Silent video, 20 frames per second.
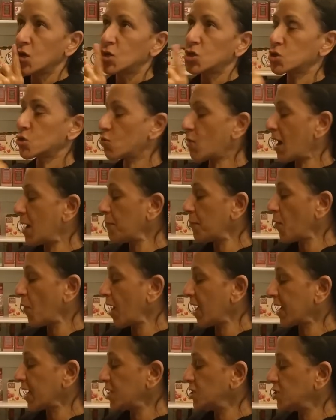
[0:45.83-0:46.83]
scrambled
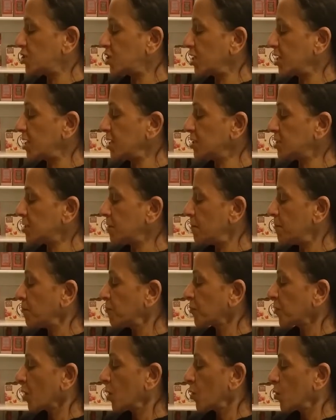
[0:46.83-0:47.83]
egg and cheese,
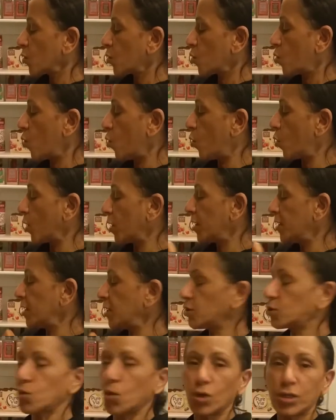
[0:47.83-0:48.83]
corn
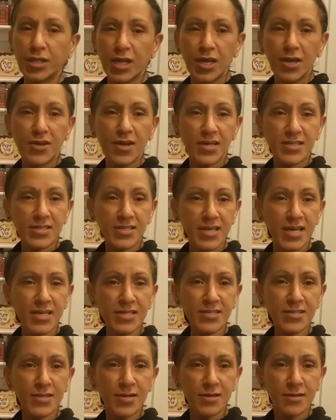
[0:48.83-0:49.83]
tortillas.
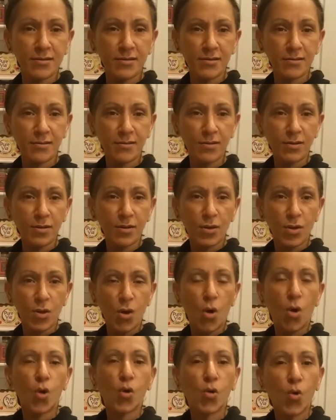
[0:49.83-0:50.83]
Yes?
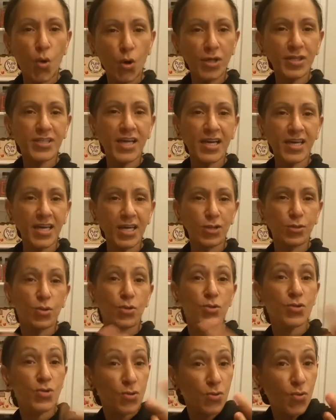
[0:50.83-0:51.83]
Or corn
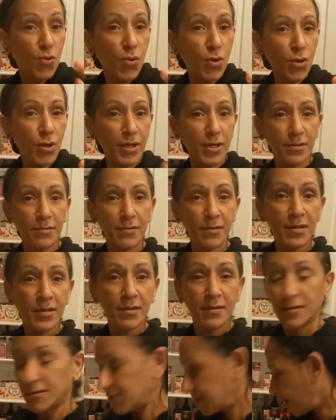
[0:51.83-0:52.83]
taquitos? Corn.
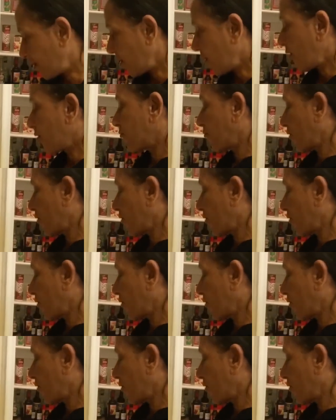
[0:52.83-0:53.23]
Yes. All